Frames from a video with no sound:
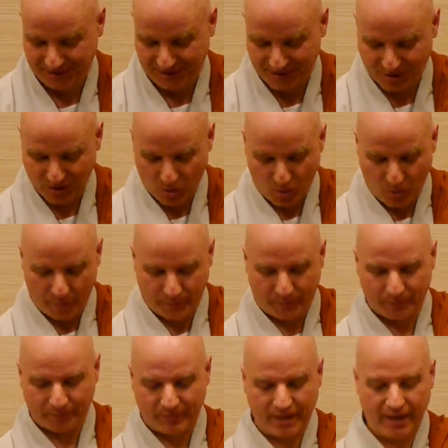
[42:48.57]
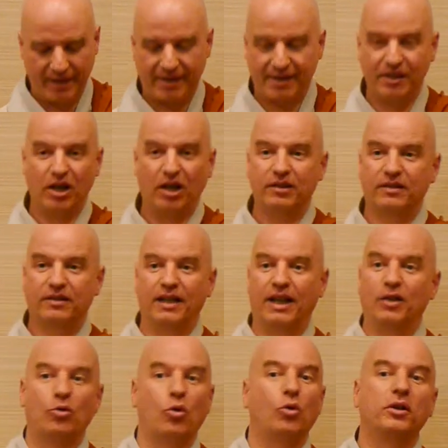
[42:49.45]
So it's not
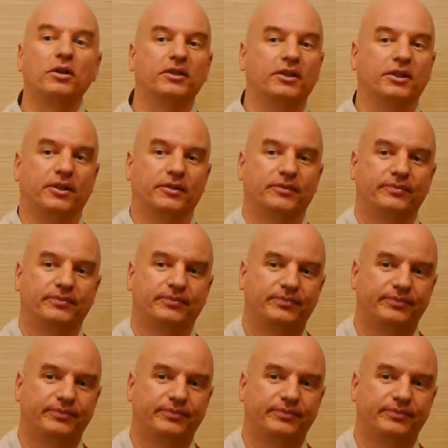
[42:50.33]
an order.